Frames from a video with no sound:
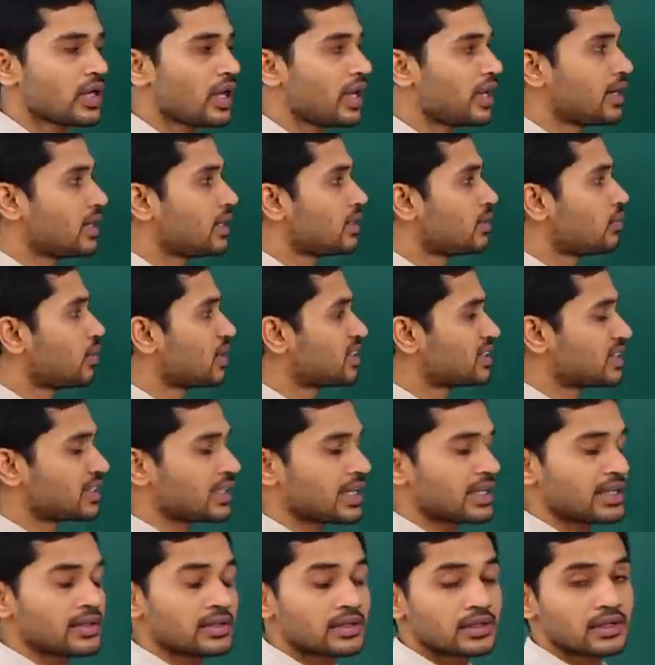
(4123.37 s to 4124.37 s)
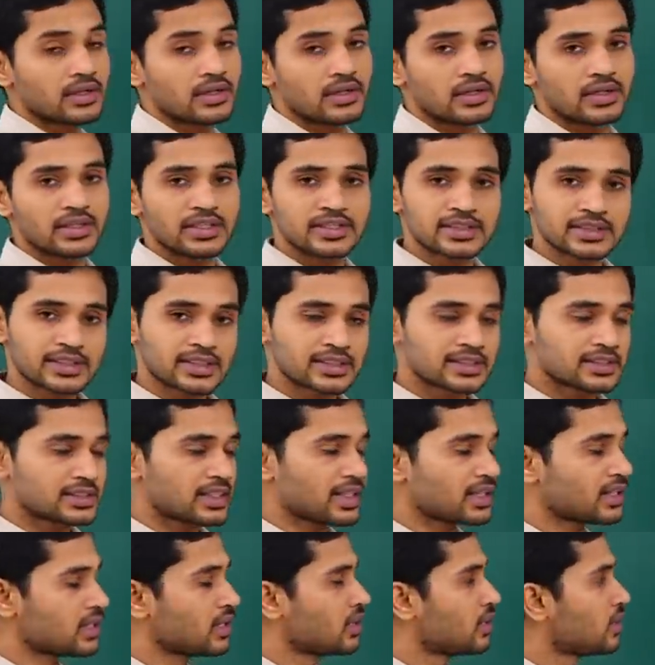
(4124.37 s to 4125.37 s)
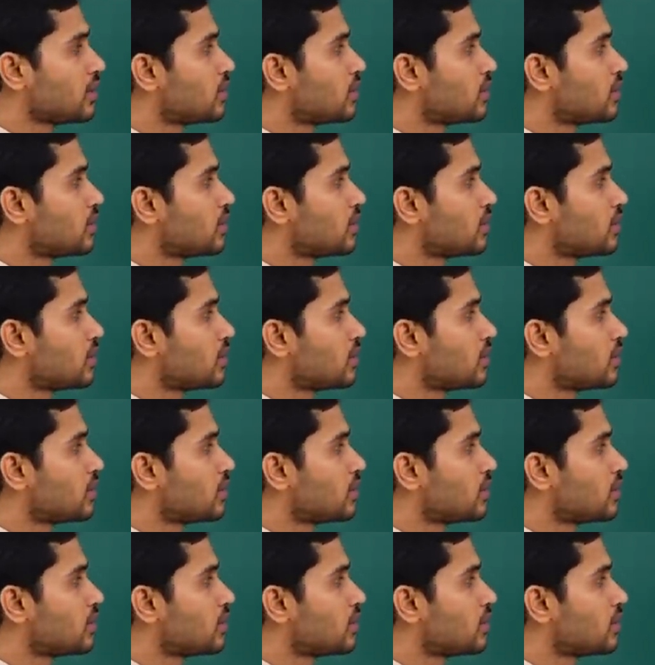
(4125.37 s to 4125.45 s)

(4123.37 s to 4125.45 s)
I will once again uh, discuss that.